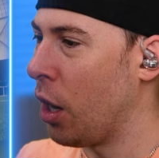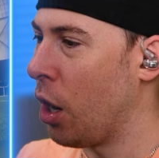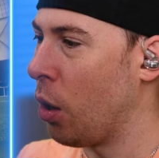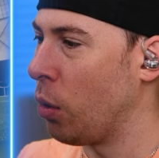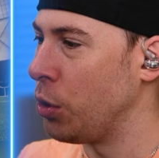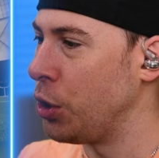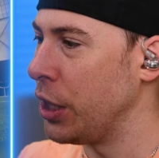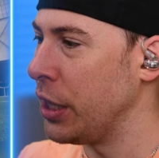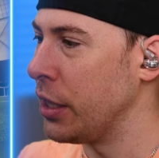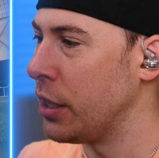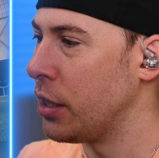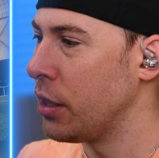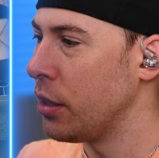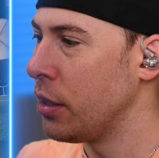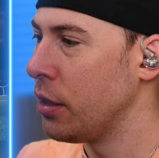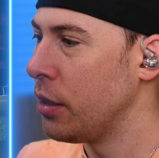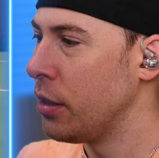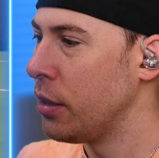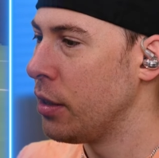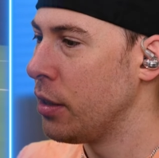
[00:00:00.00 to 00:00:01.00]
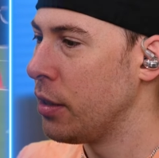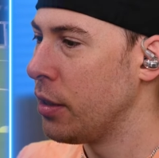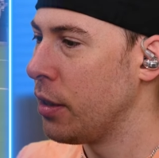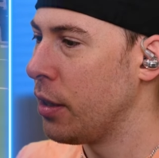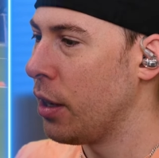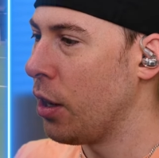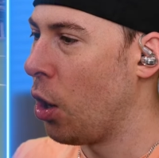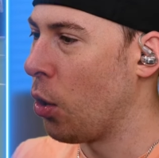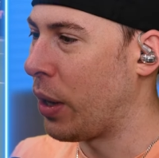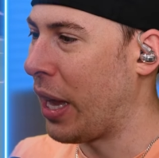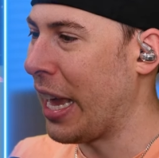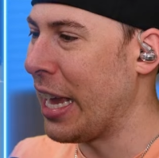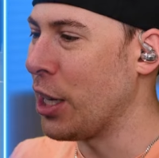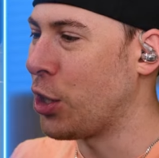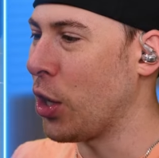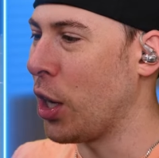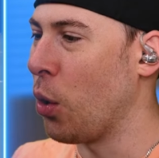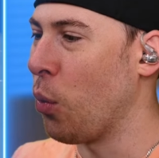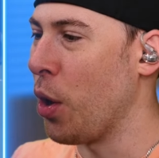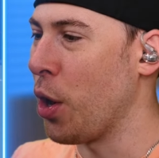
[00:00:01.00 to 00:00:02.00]
Oh, geez. Okay, he's
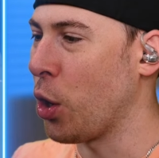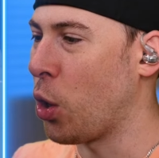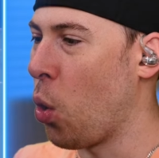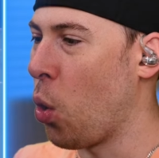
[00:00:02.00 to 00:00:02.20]
trying to run a